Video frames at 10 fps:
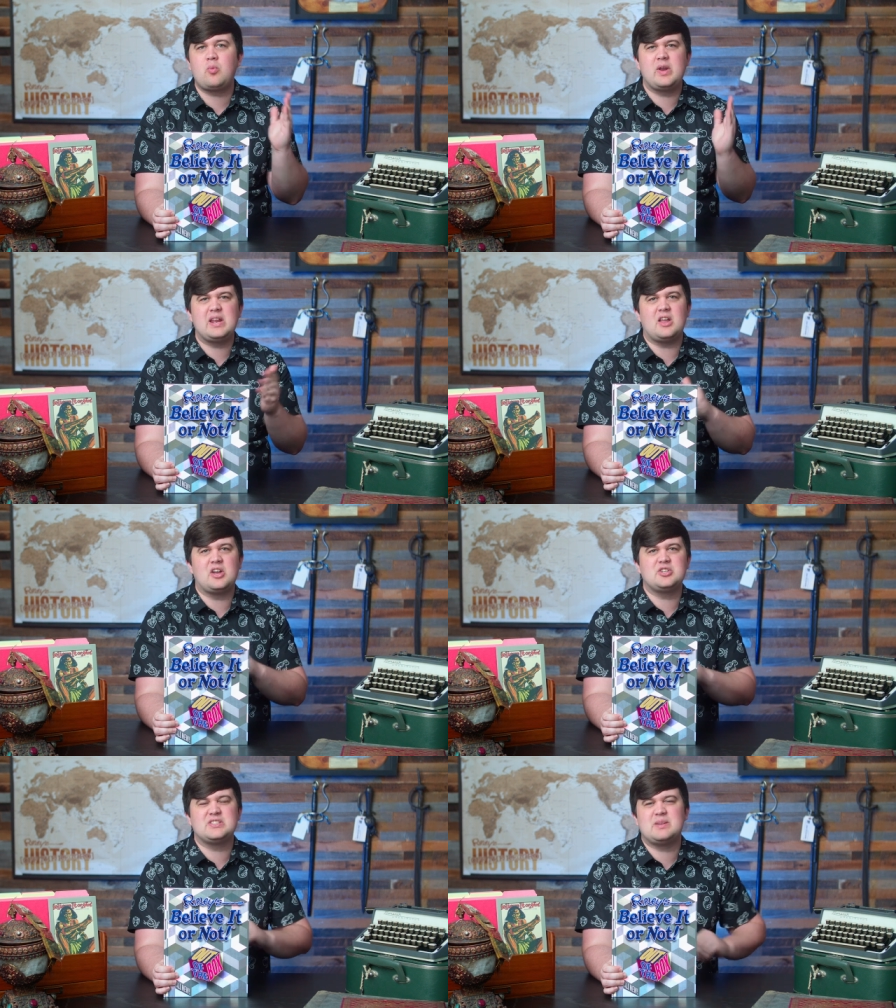when it
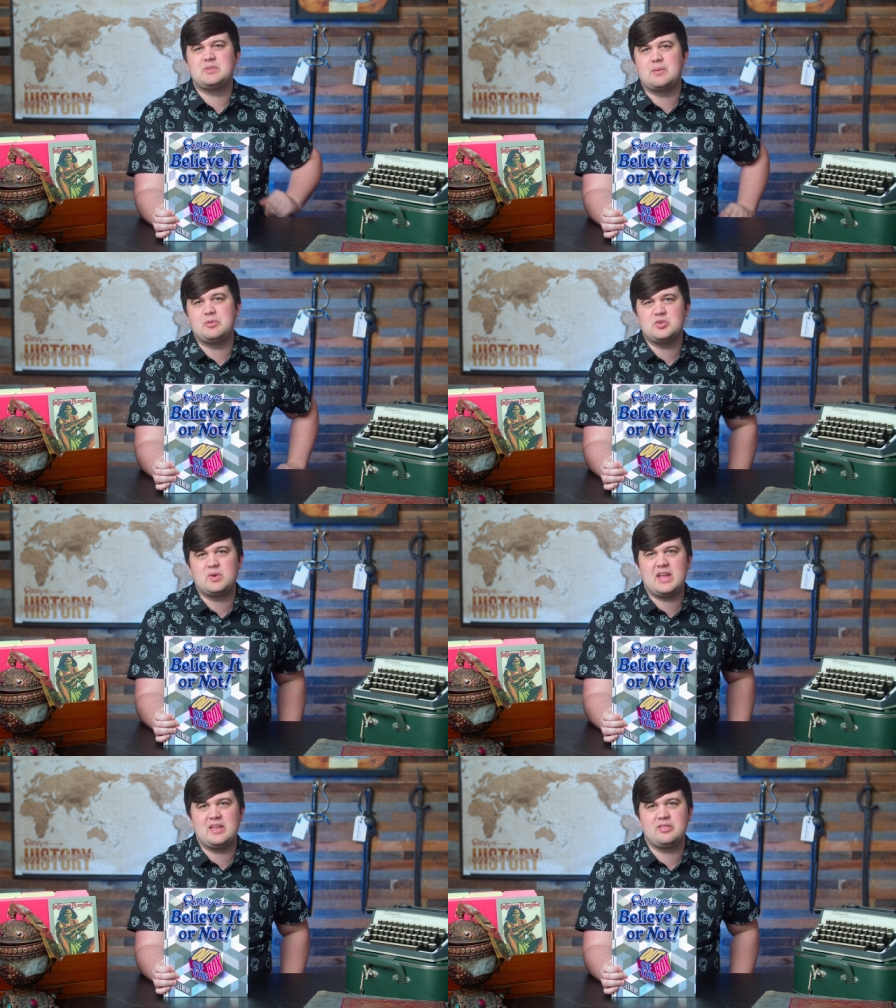launches September
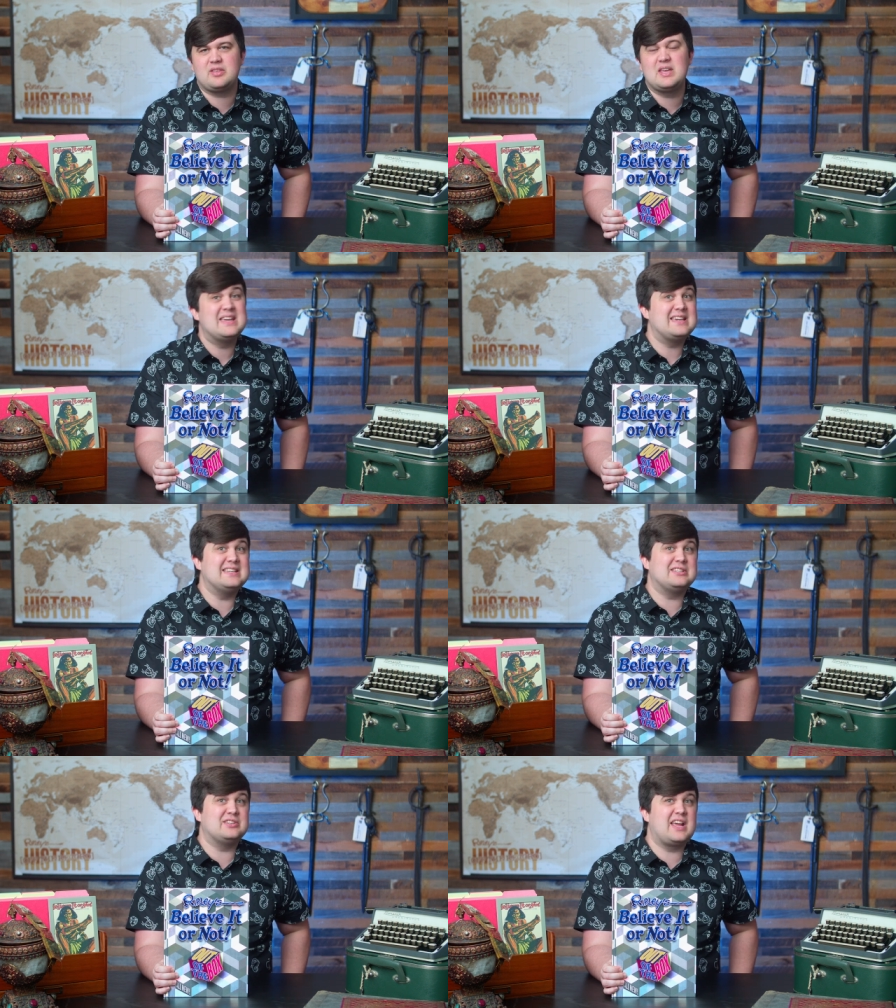28th.
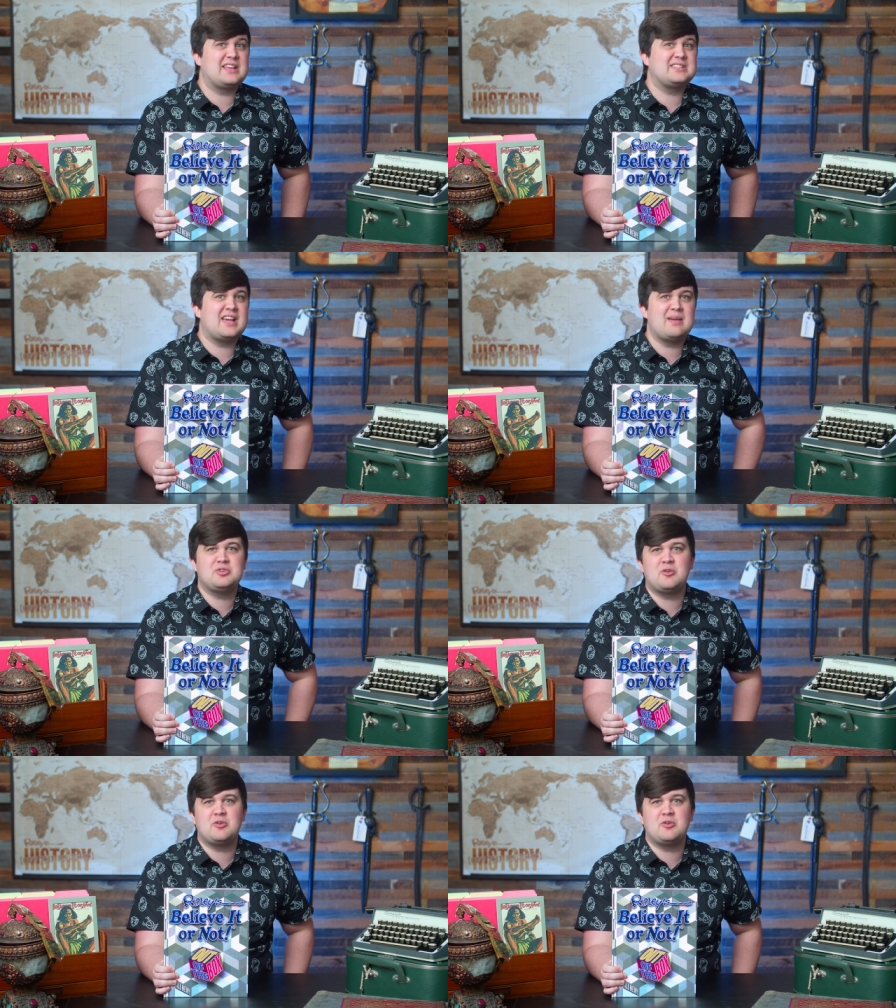Until next time,